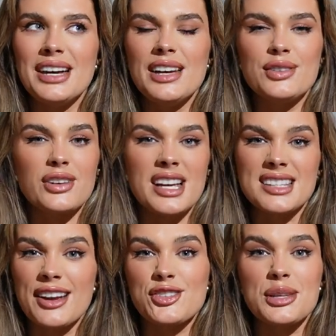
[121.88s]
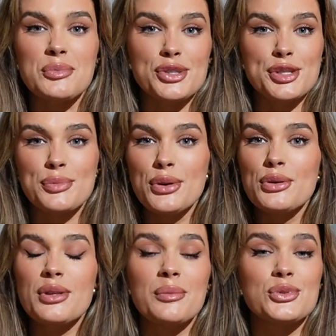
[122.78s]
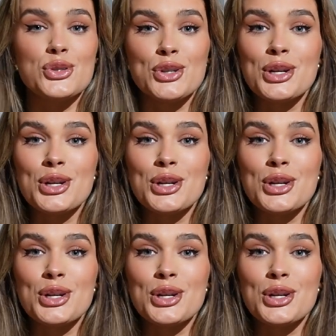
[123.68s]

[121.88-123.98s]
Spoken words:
If your hair's naturally more smooth, I'm sure